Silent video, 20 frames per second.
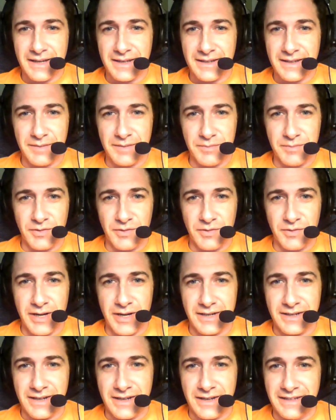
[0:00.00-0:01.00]
I'm
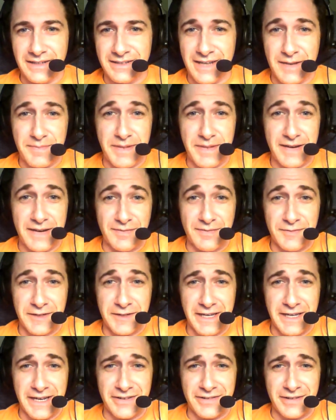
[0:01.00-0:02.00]
great. I just got back from
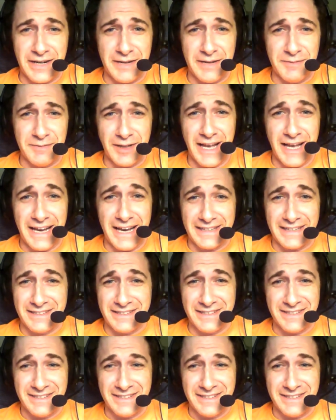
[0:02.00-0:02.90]
vacation. I'm relaxed.